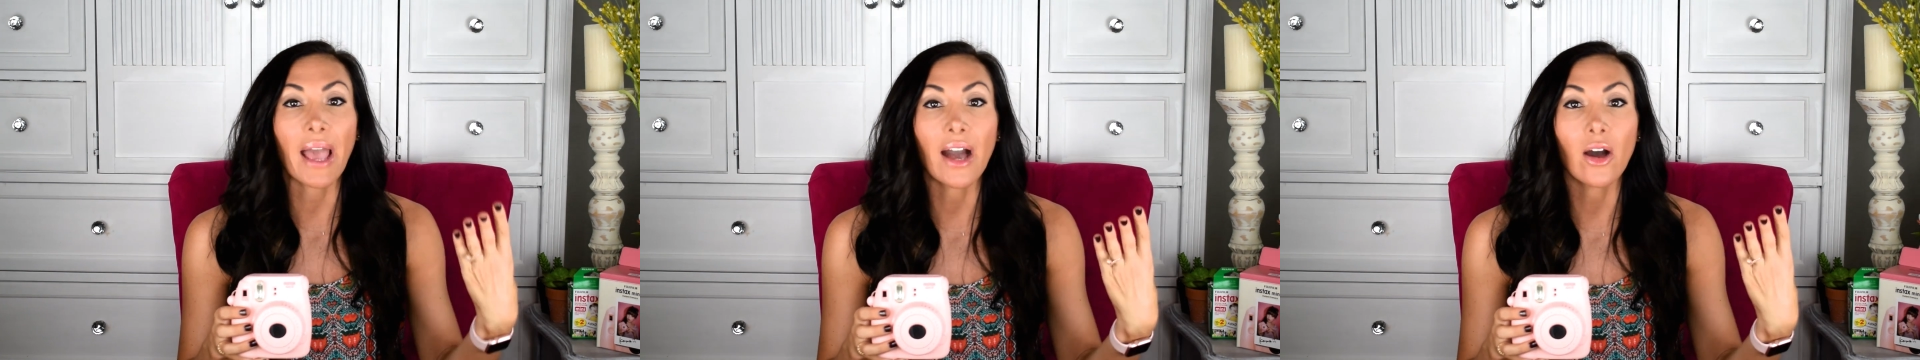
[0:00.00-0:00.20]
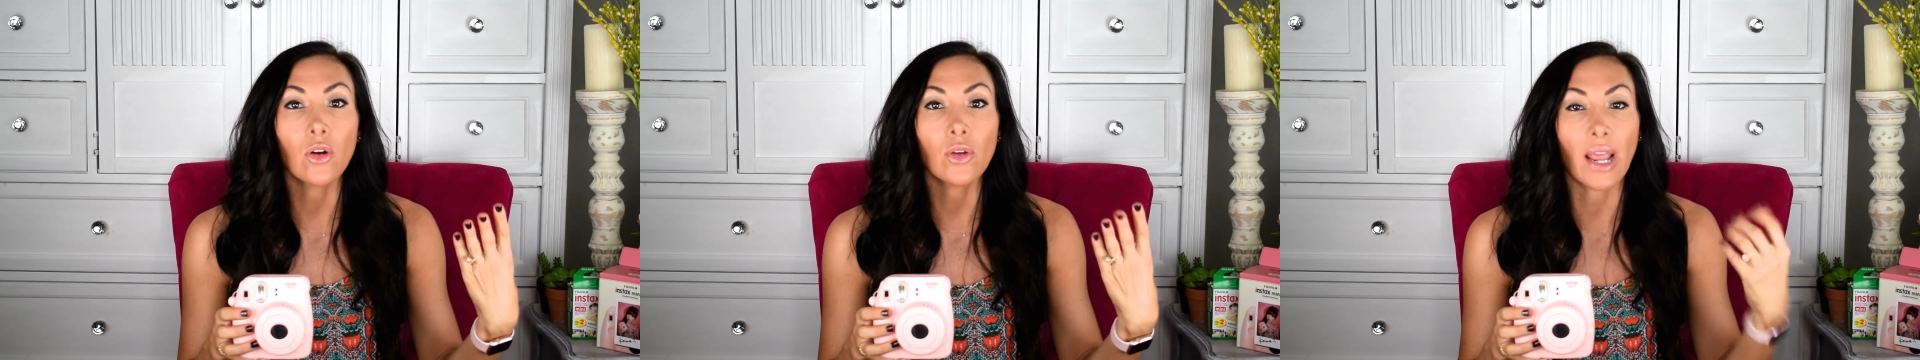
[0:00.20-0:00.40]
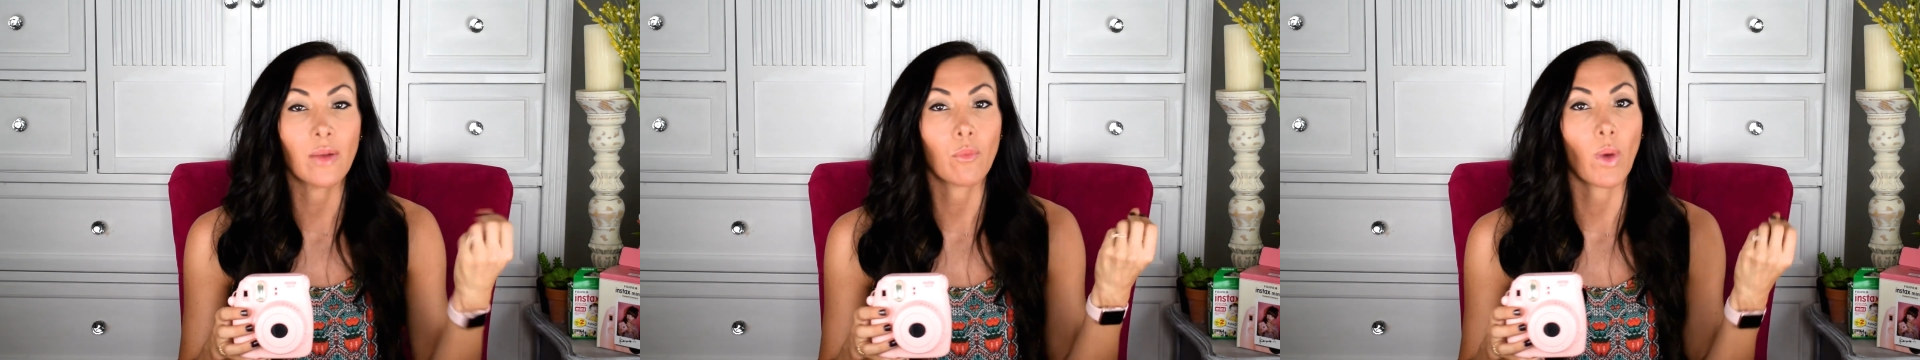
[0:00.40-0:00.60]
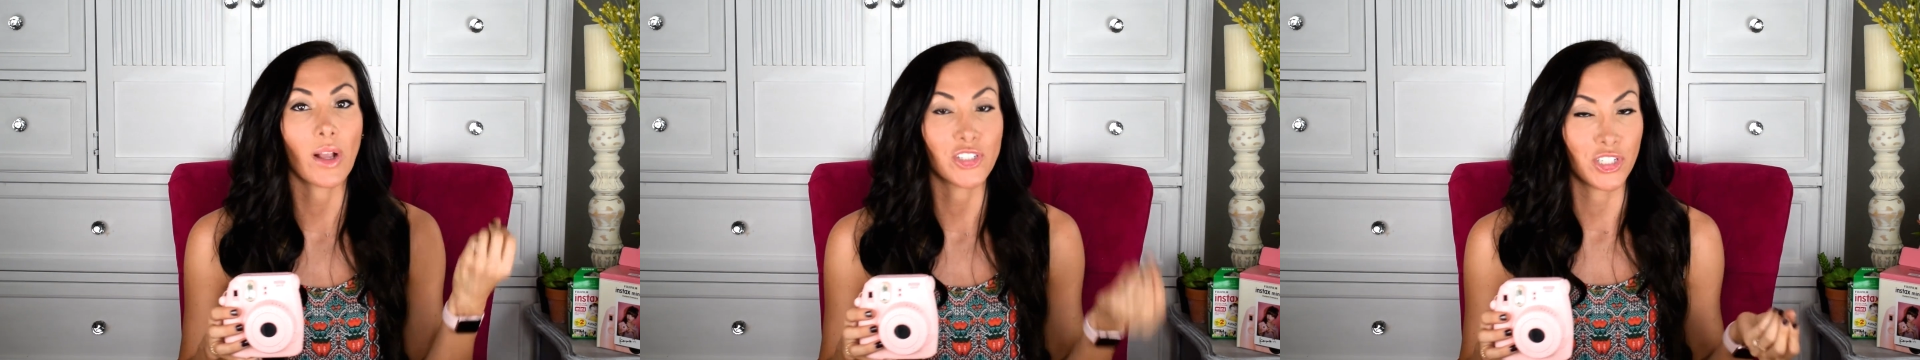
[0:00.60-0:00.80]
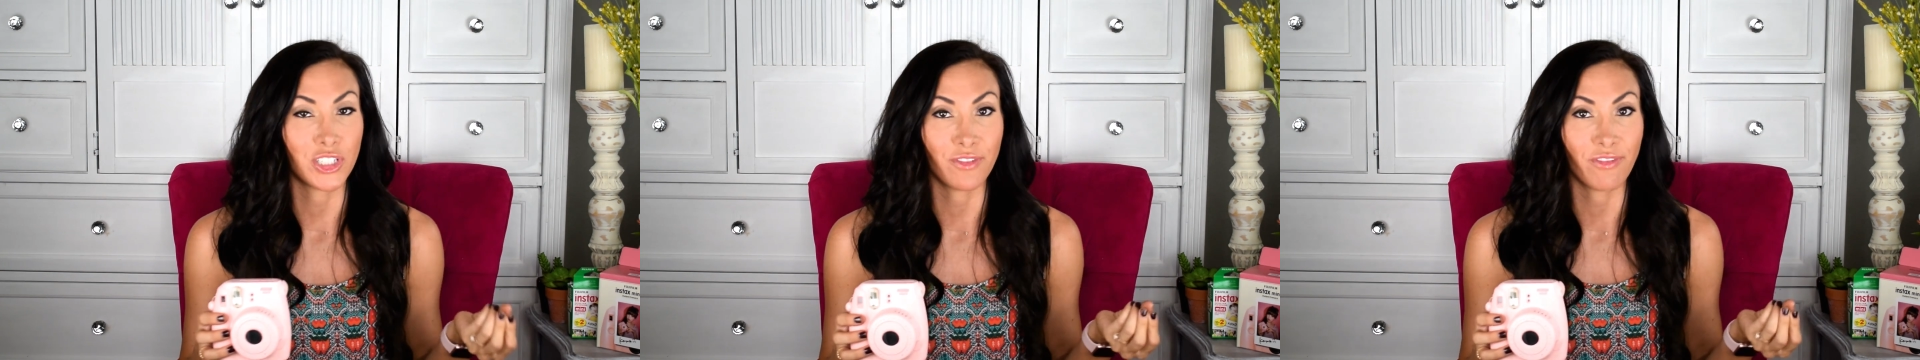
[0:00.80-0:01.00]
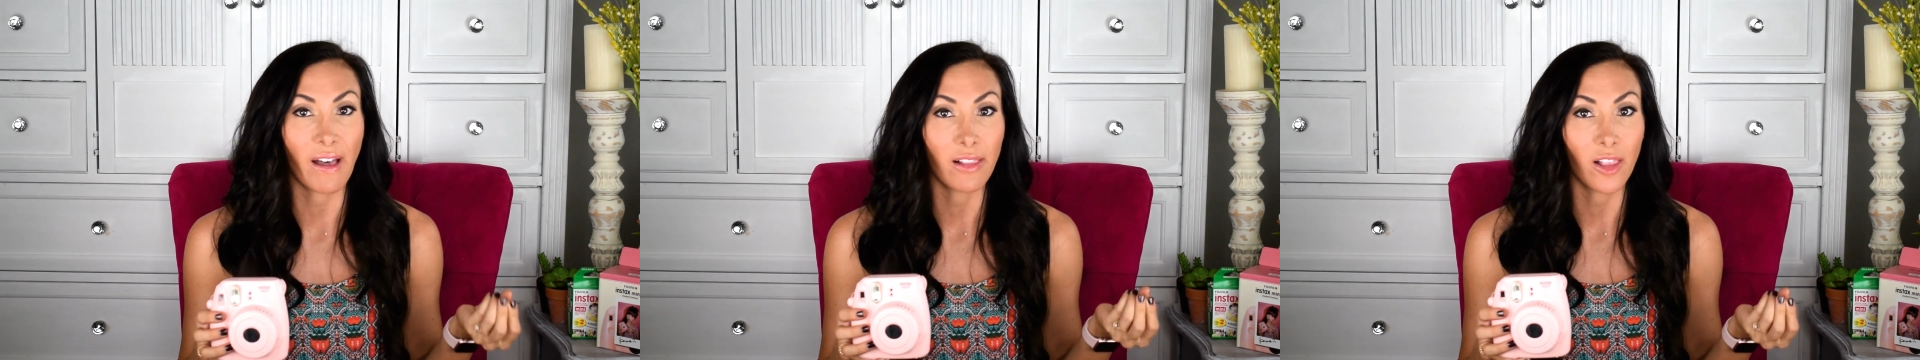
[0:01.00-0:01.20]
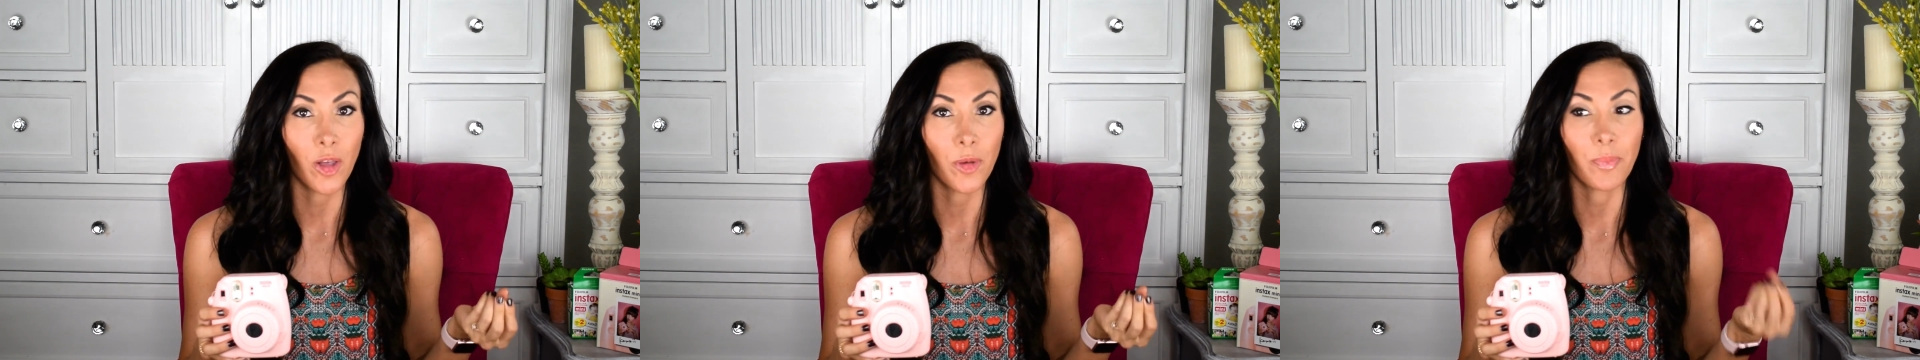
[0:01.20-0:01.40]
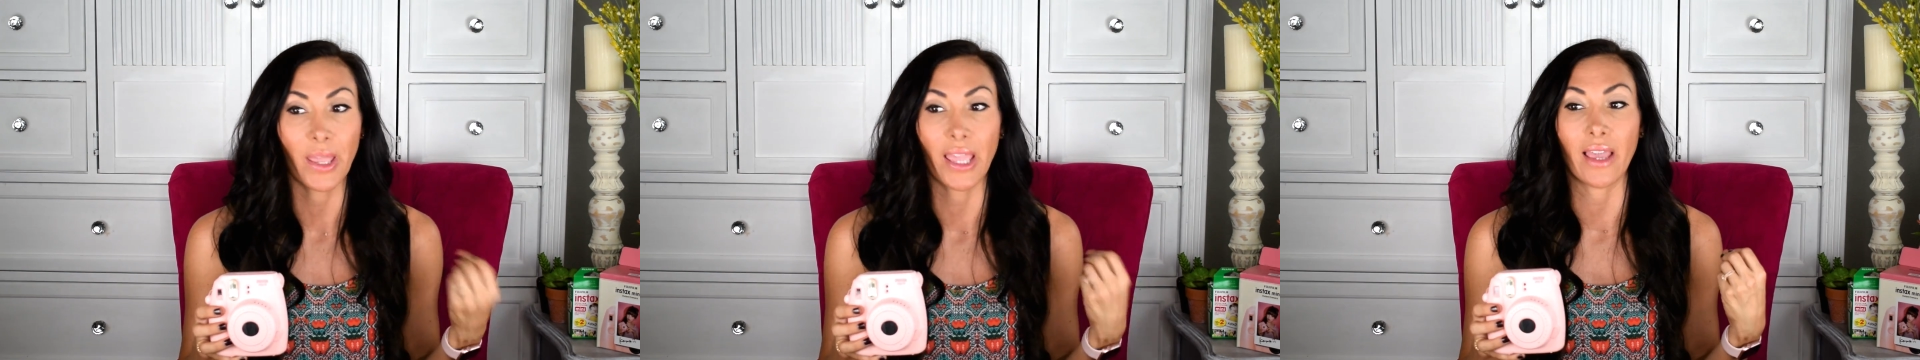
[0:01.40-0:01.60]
out and watch it develop.